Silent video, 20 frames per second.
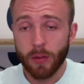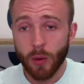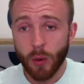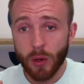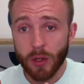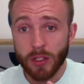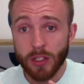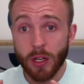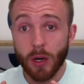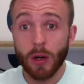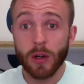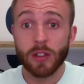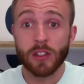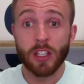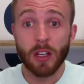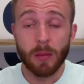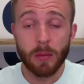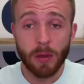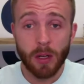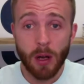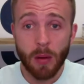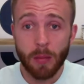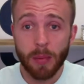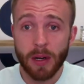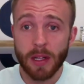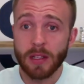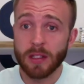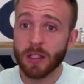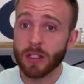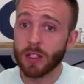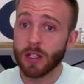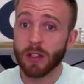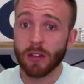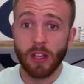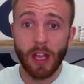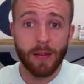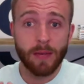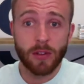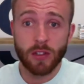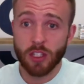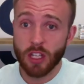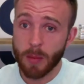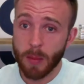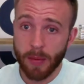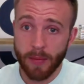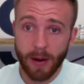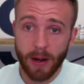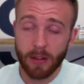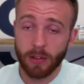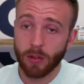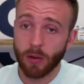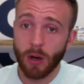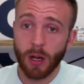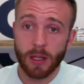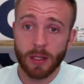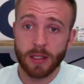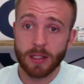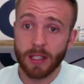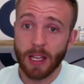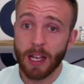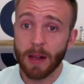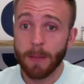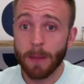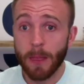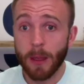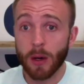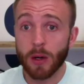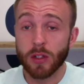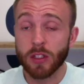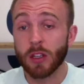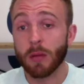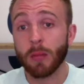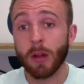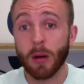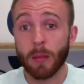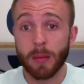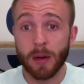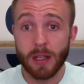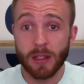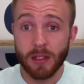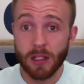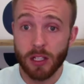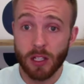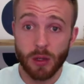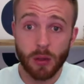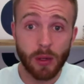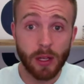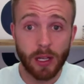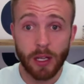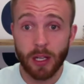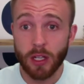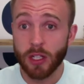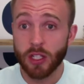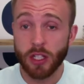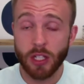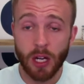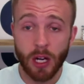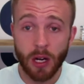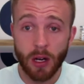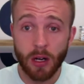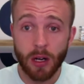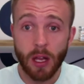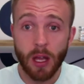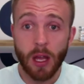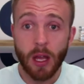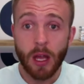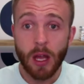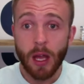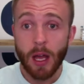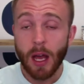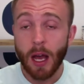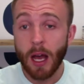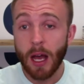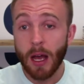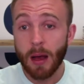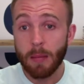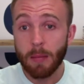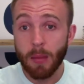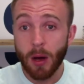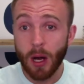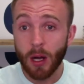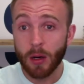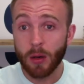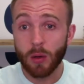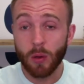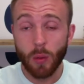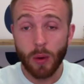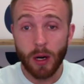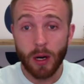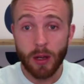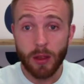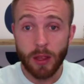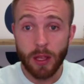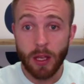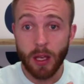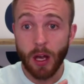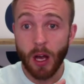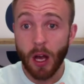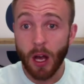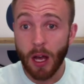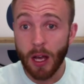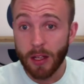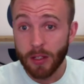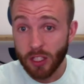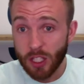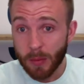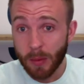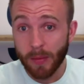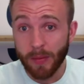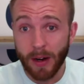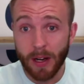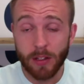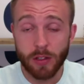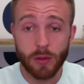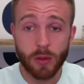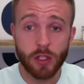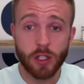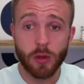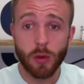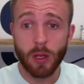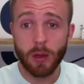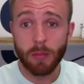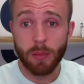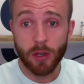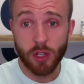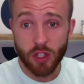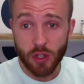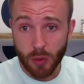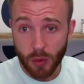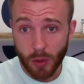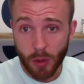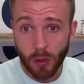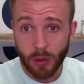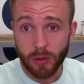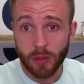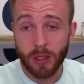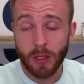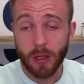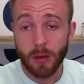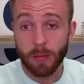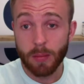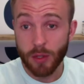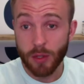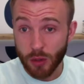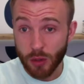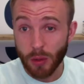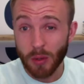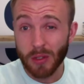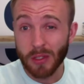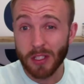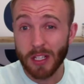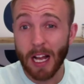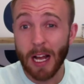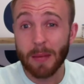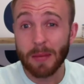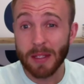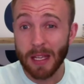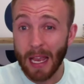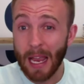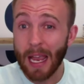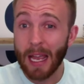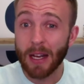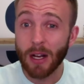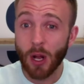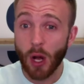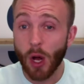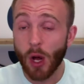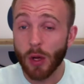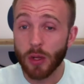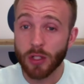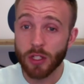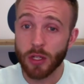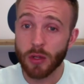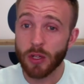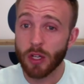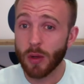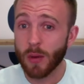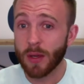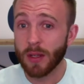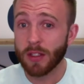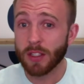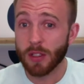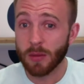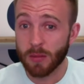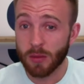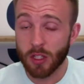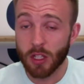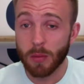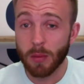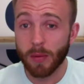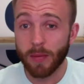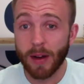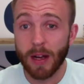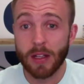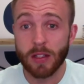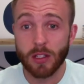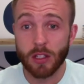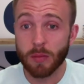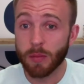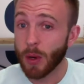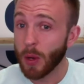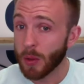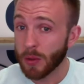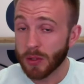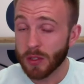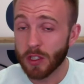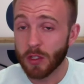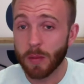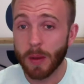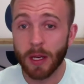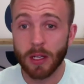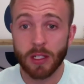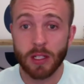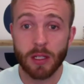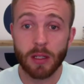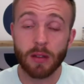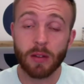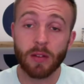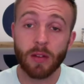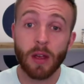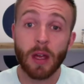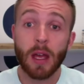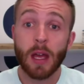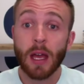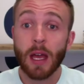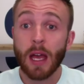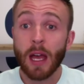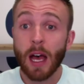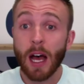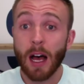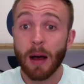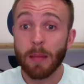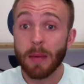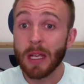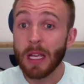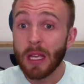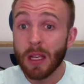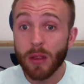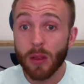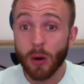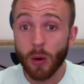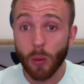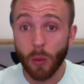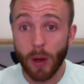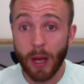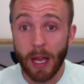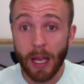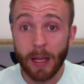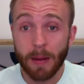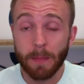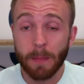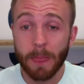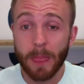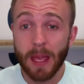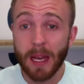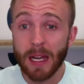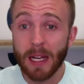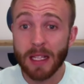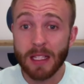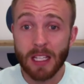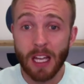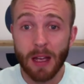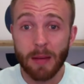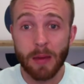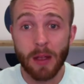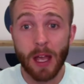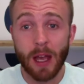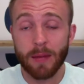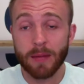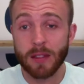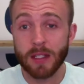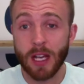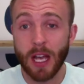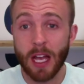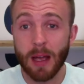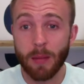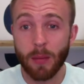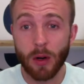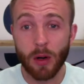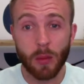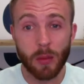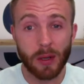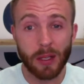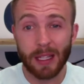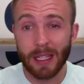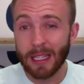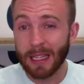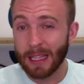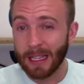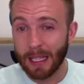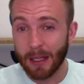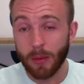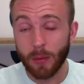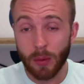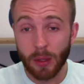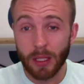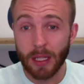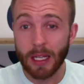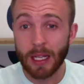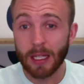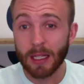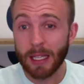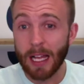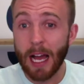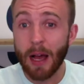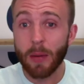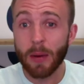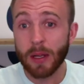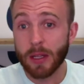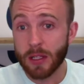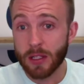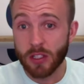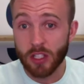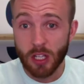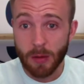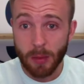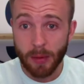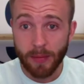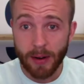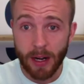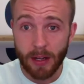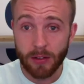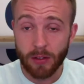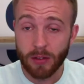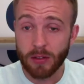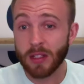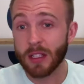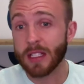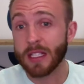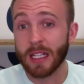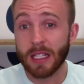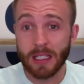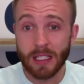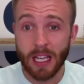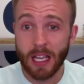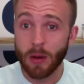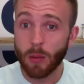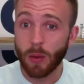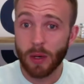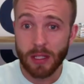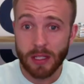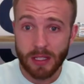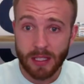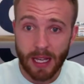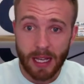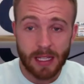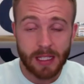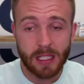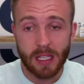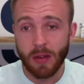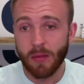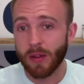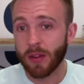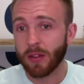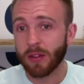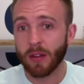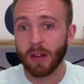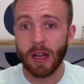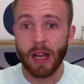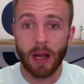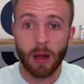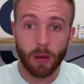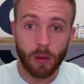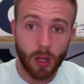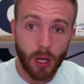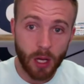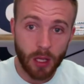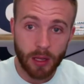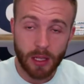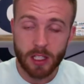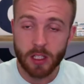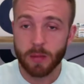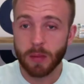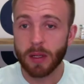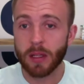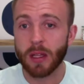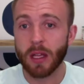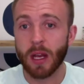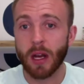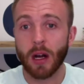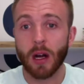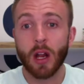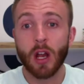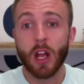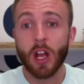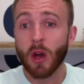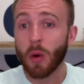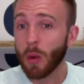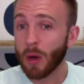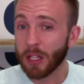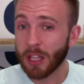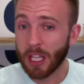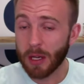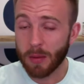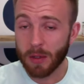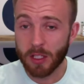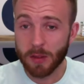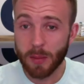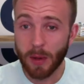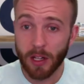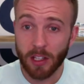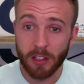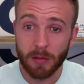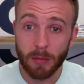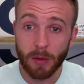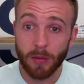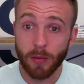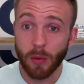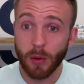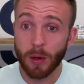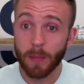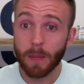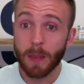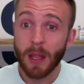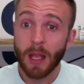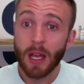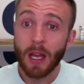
course, there are some companies that just have a supervisor on site. There are some companies that do like a shared model where the supervisor is doing patrol stops and also doing some supervisor post inspections. Either way, anytime you have time where you're really allowing the supervisor to dictate what sites they visit, how long they spend there, what they're responsible for,